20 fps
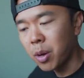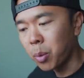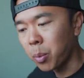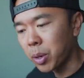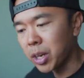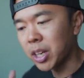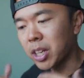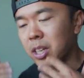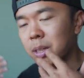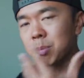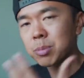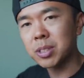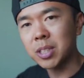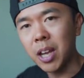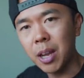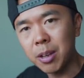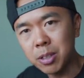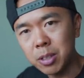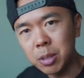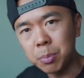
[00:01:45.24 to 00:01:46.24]
when it comes
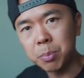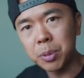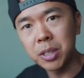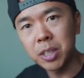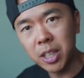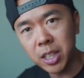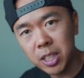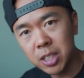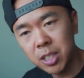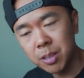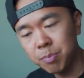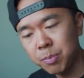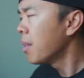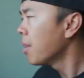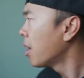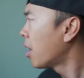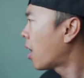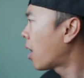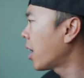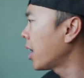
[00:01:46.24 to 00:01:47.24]
time to production.
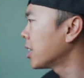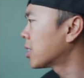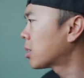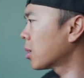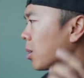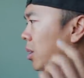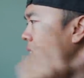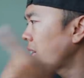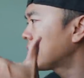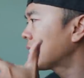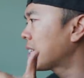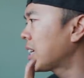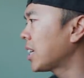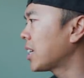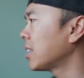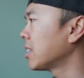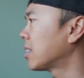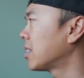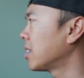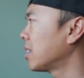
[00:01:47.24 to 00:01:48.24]
All right, so let's
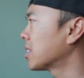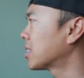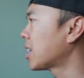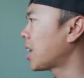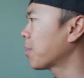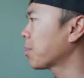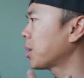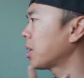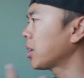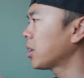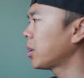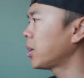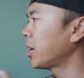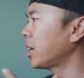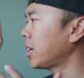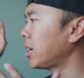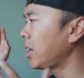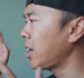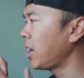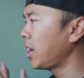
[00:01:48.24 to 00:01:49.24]
get into this. I'm gonna go
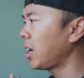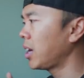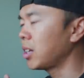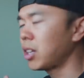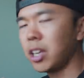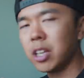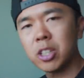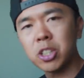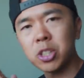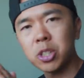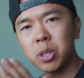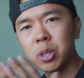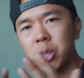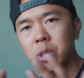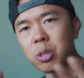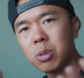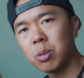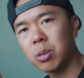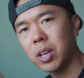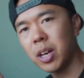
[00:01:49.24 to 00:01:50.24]
ahead and, and show
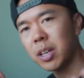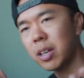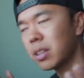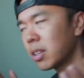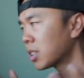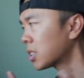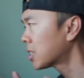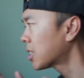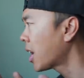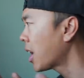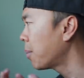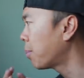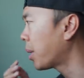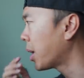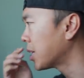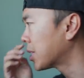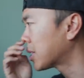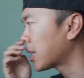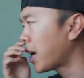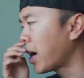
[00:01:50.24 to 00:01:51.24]
you kind of the
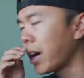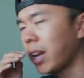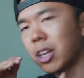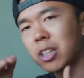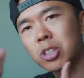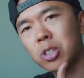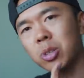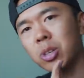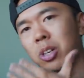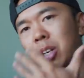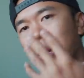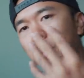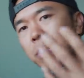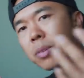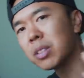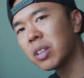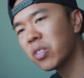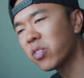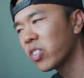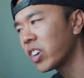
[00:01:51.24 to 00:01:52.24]
side-by-side. -side. I'll show you a
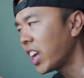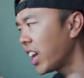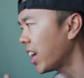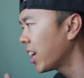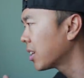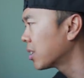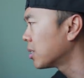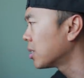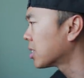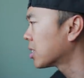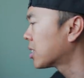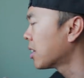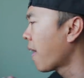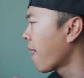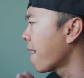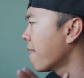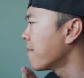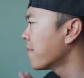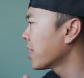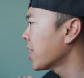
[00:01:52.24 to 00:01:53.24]
couple different angles,
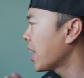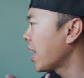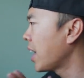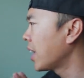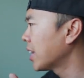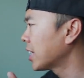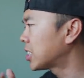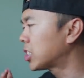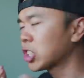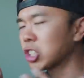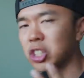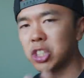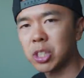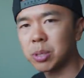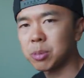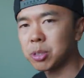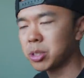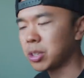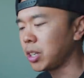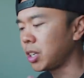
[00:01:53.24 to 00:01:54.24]
and let's just
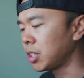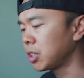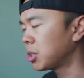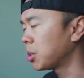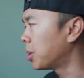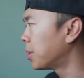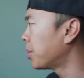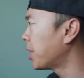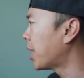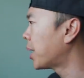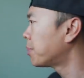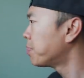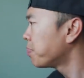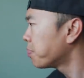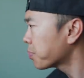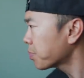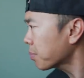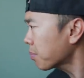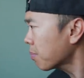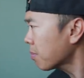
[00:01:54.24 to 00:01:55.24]
jump straight into it. Now,
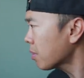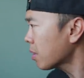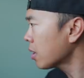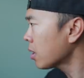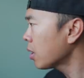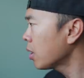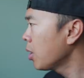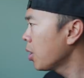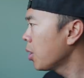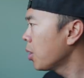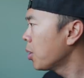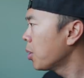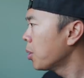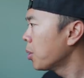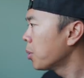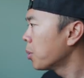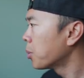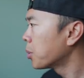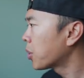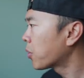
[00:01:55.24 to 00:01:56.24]

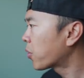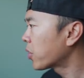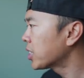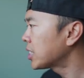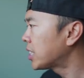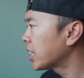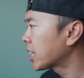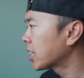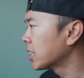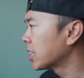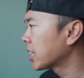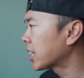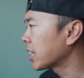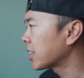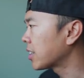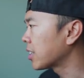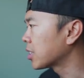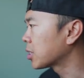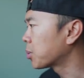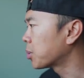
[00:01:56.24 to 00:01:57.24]
when you first take a look
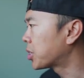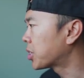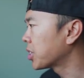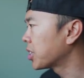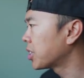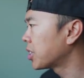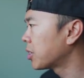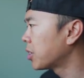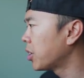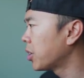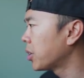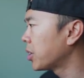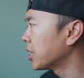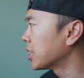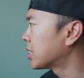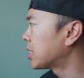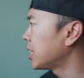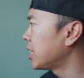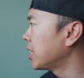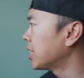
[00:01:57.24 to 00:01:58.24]
at this, what you're gonna
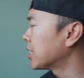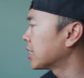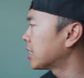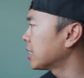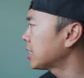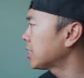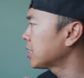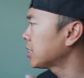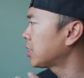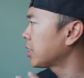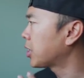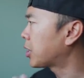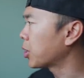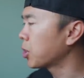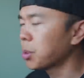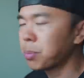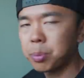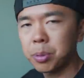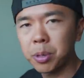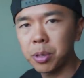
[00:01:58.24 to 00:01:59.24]
notice is this is the
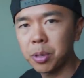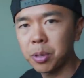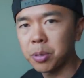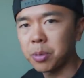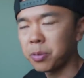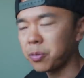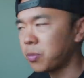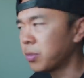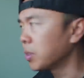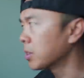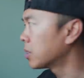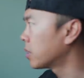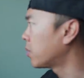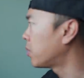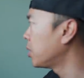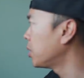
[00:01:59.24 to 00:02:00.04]
GoPro field of